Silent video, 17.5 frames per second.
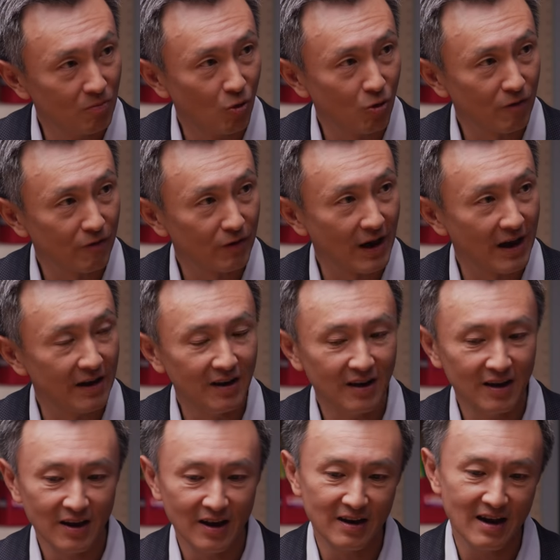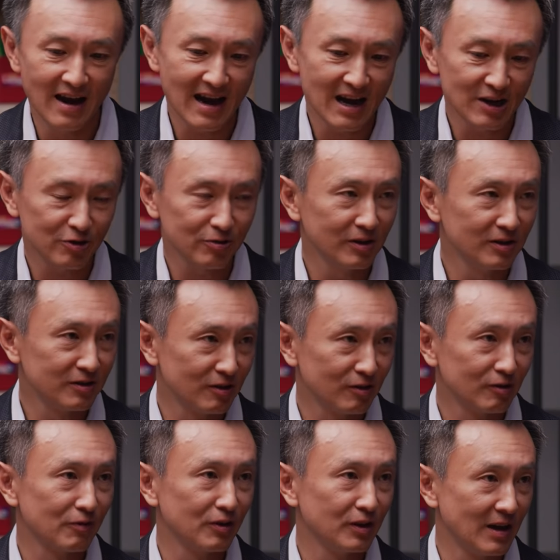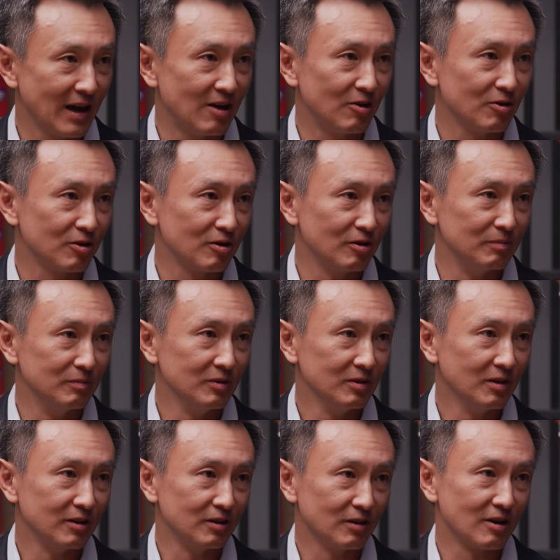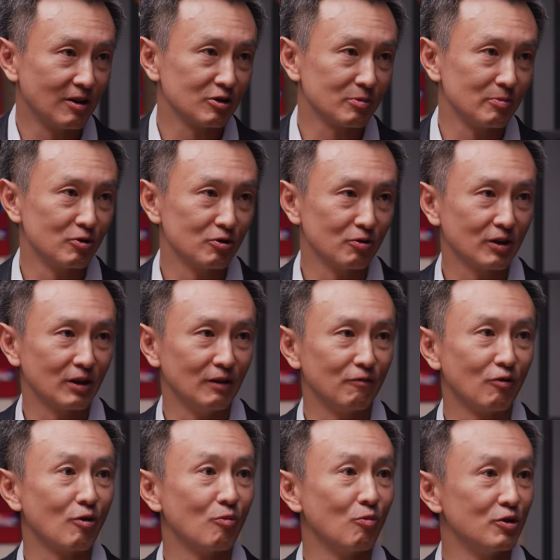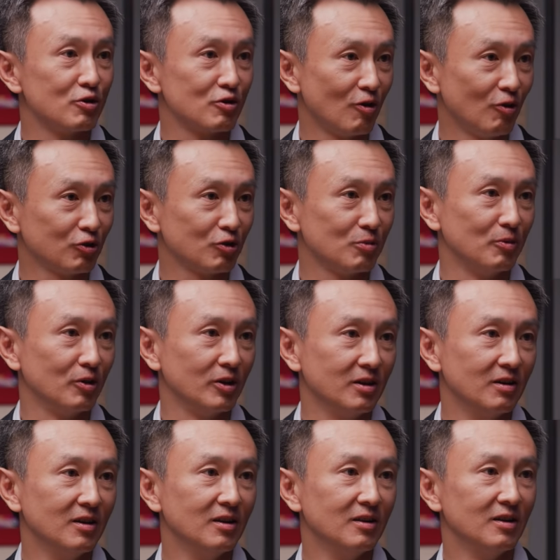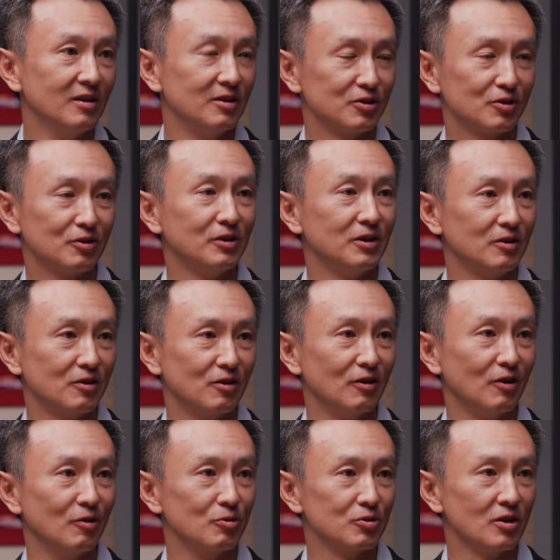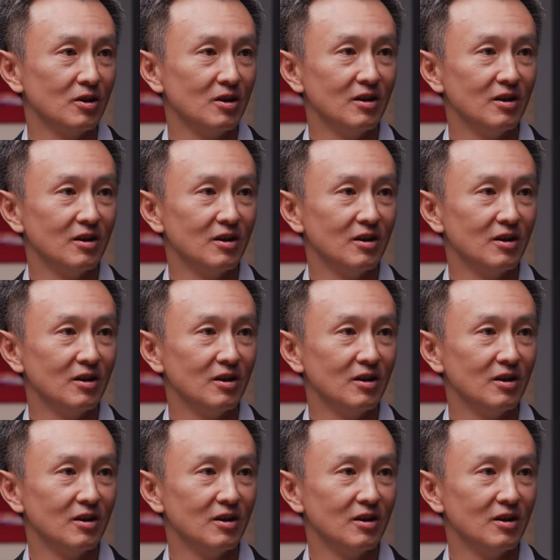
and more of that and actually deliver the outcome that the customer is looking for, which ultimately is clean clothes.